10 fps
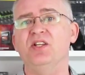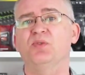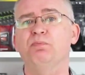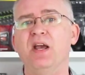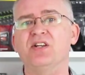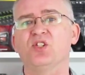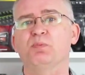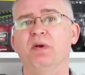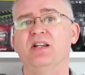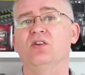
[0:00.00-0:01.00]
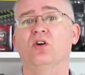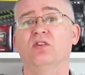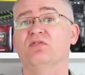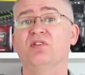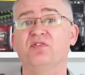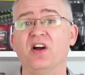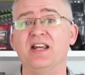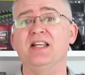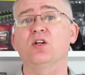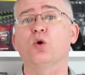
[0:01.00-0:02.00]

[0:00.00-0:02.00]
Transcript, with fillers: is better spent on refining